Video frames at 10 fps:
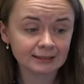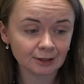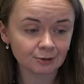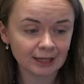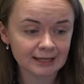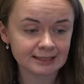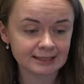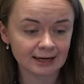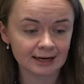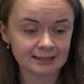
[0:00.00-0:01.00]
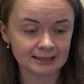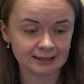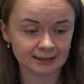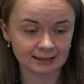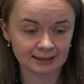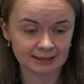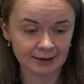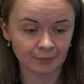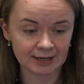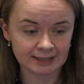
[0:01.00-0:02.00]
So let's discuss it
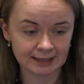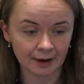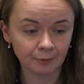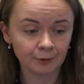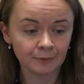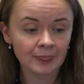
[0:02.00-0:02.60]
step by step.